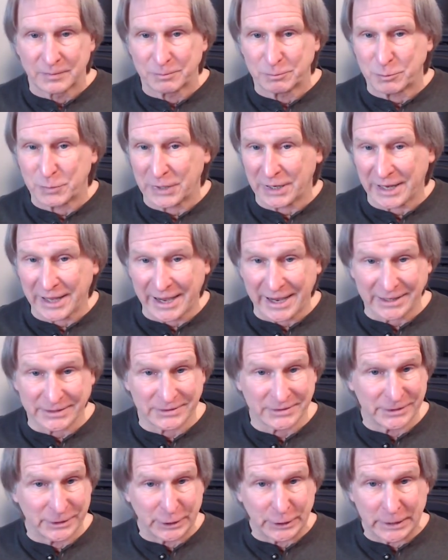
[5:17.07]

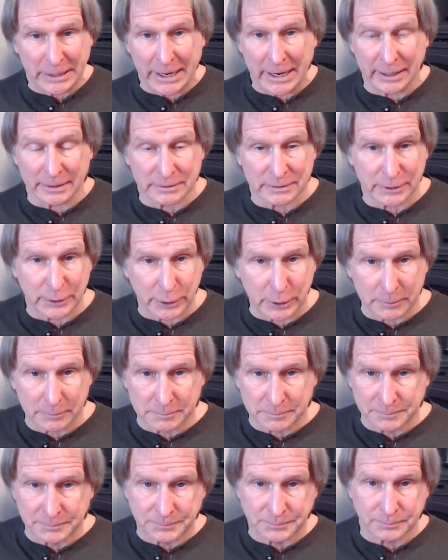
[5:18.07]
blasting it out there.
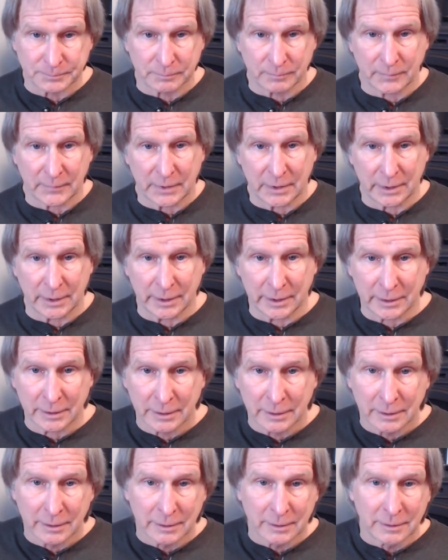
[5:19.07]
Okay?
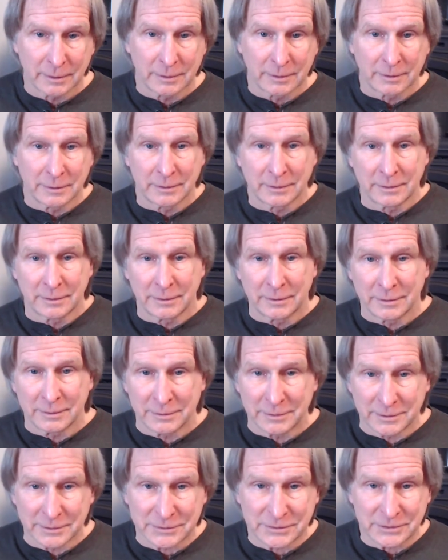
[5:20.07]

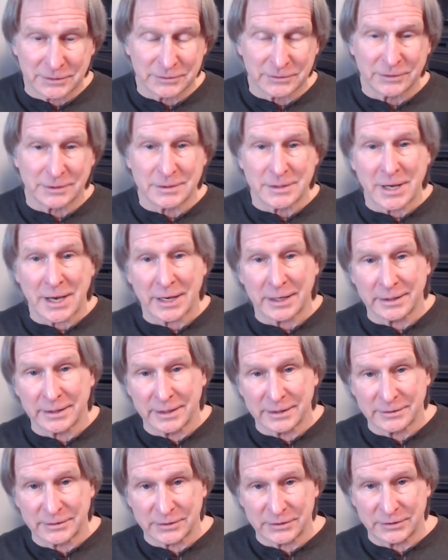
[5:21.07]
This is not
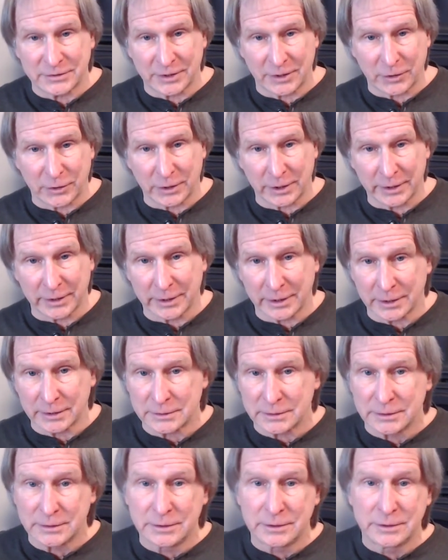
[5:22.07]
necessarily a
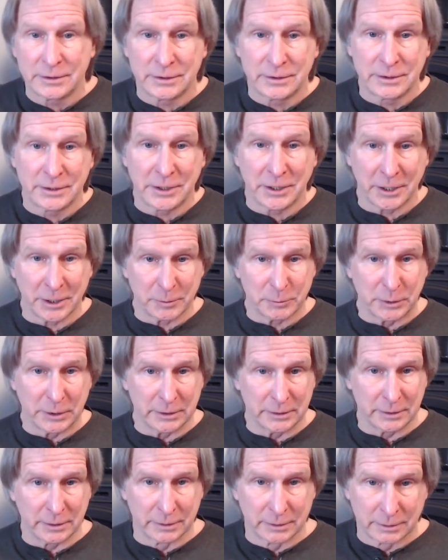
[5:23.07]

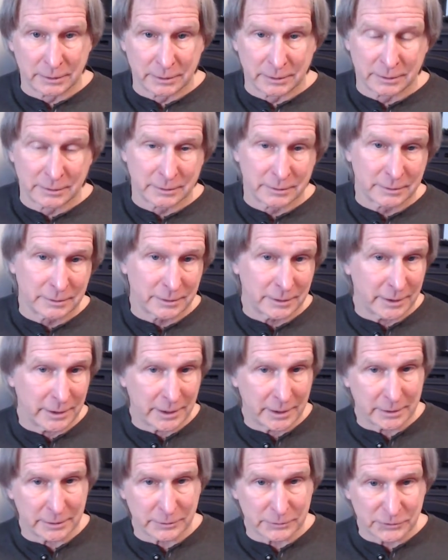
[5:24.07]
timid
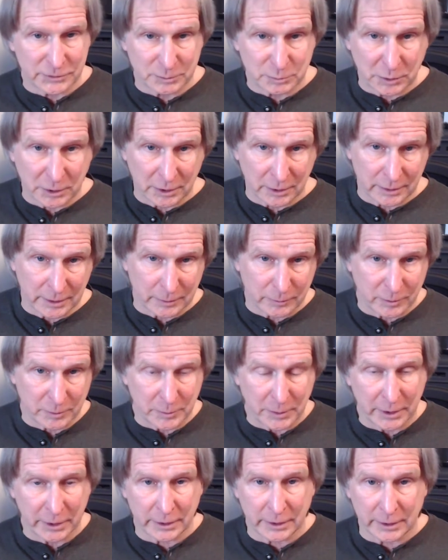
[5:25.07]
energy ball that we're
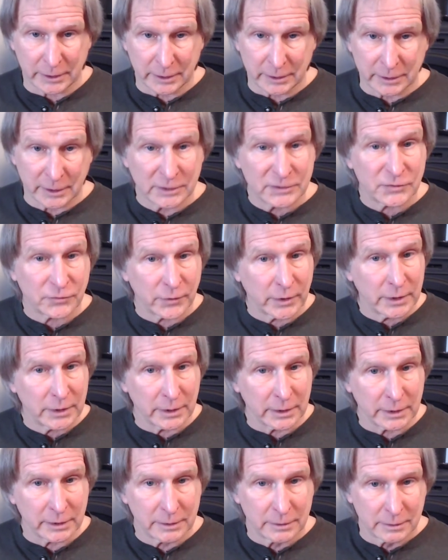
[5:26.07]
making it. It's friendly,
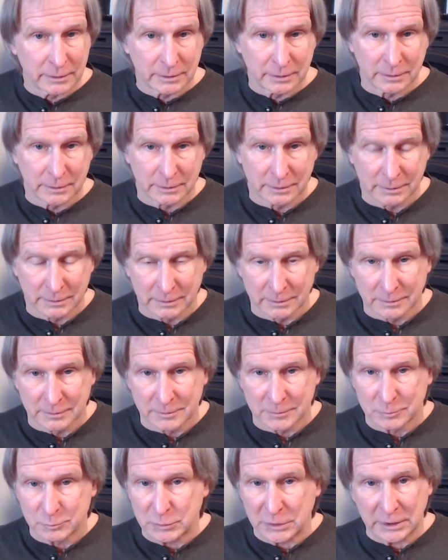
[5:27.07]

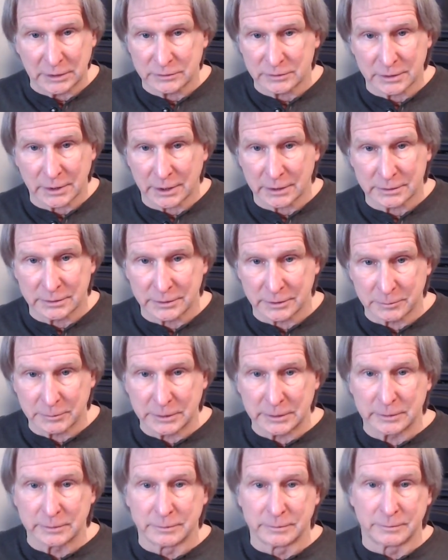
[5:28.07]
but it's not timid.
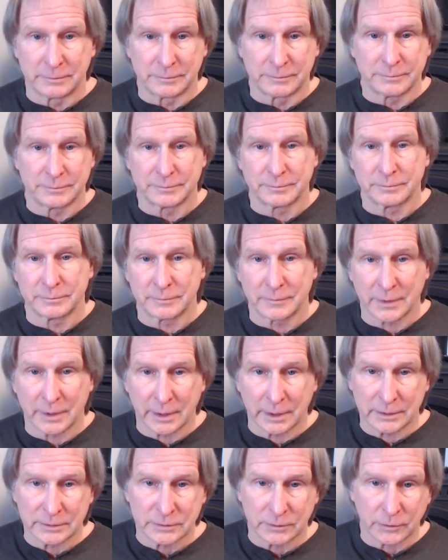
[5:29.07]

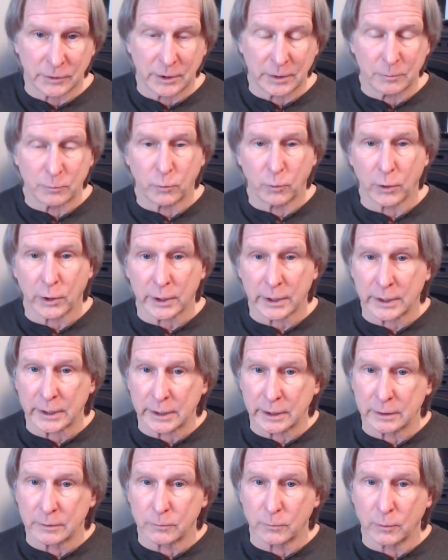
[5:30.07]
Okay, so keep working
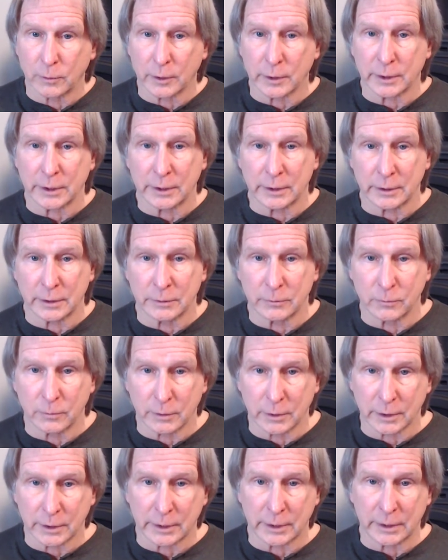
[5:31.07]
it, working it,
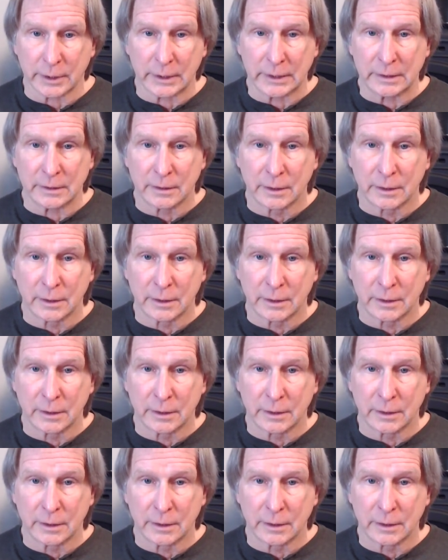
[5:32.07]
working it.